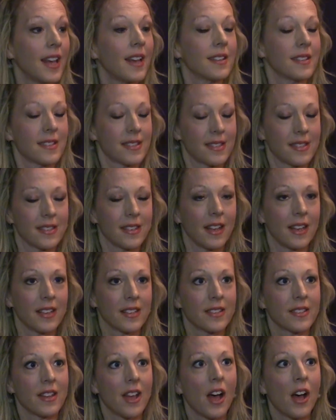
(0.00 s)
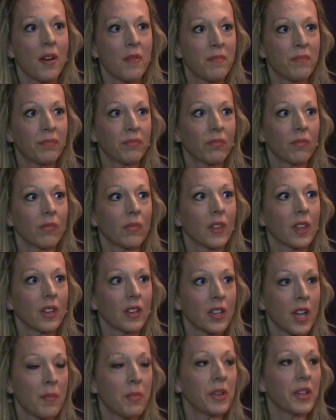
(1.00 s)
Yes. Yes.
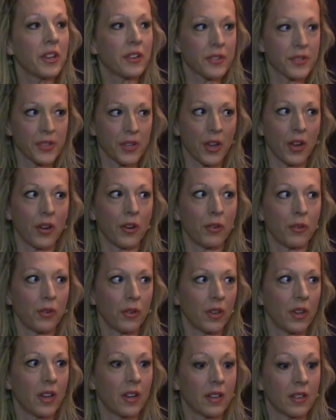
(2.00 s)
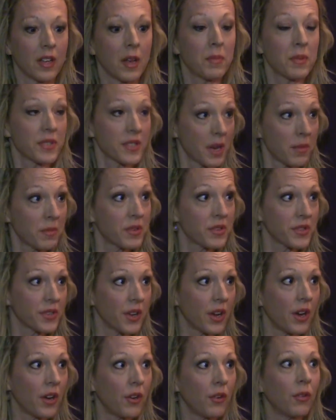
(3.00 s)
A couple of years ago, a couple summers
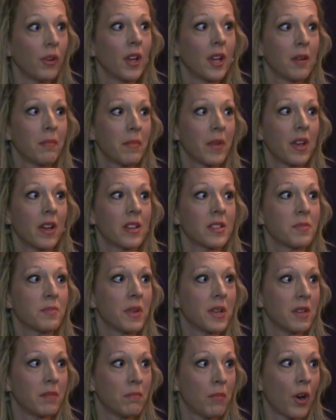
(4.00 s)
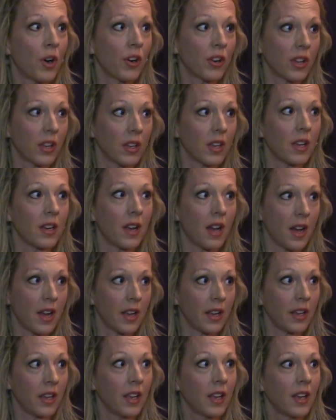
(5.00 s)
ago, my husband Mark and
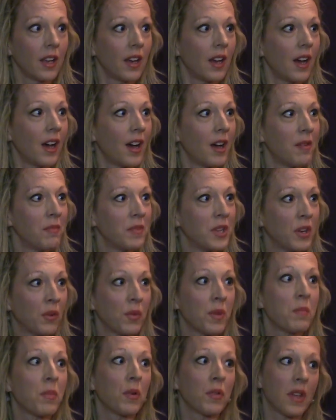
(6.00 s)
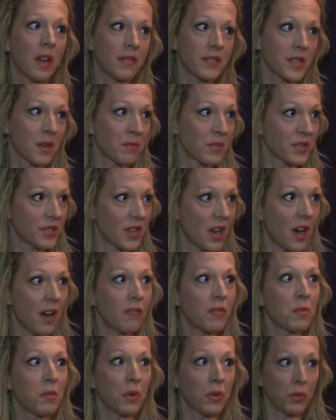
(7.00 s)
I, you know, we both have summers
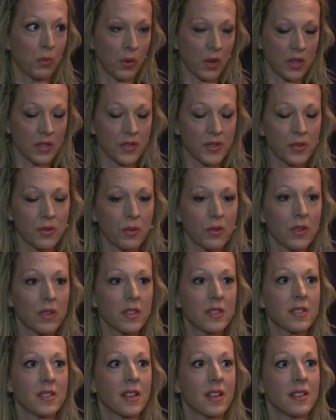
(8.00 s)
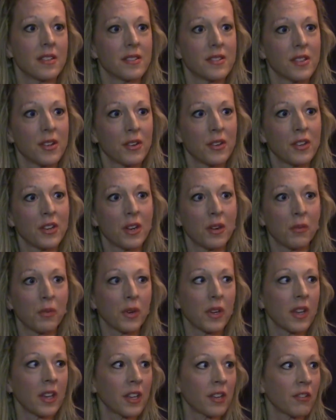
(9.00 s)
off, we both work in schools, and so, you know, we're
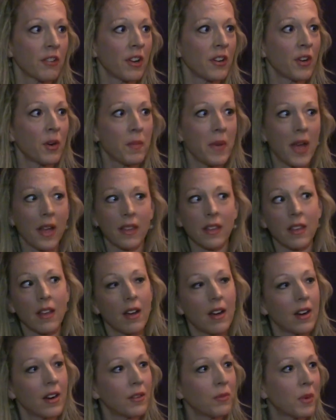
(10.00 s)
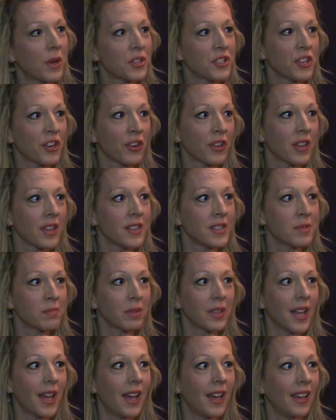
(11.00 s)
kicking around in our backyard, watching our kids
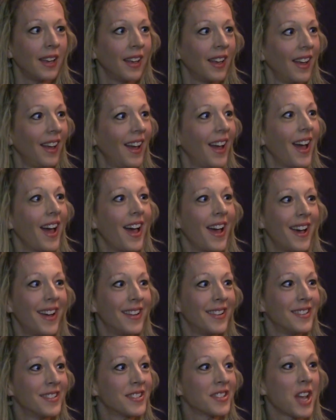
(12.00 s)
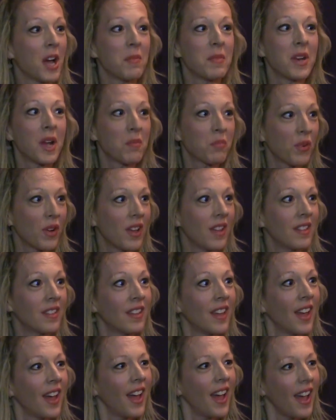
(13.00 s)
play, and coming up with,
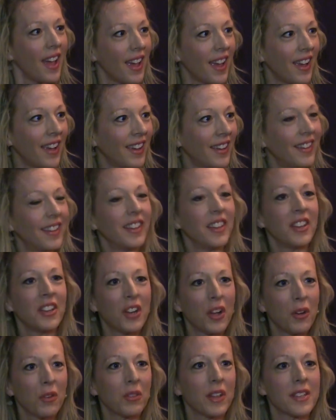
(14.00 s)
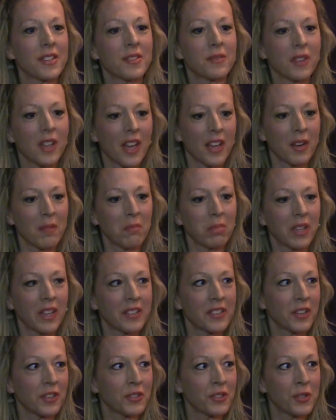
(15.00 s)
hey, you know, let's kind of
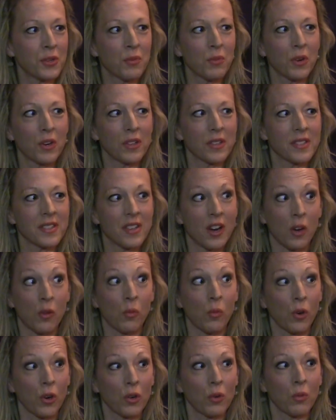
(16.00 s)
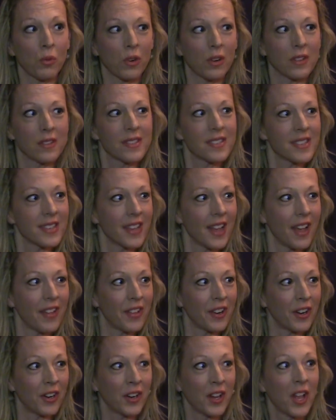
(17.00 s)
blend our two worlds, our work worlds
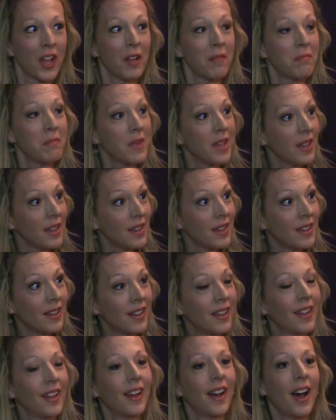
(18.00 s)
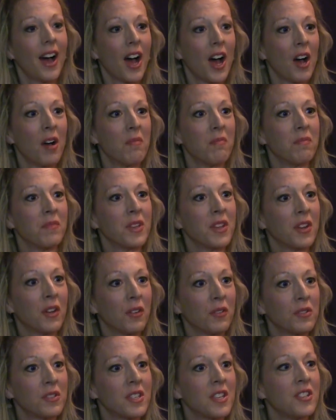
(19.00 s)
together. Mm-hmm. Me, you
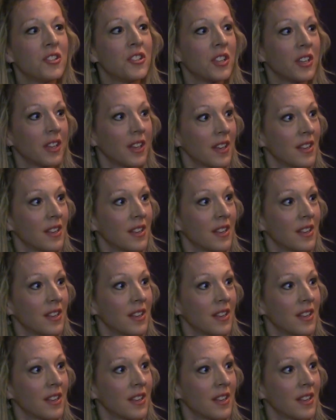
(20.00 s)
know, teaching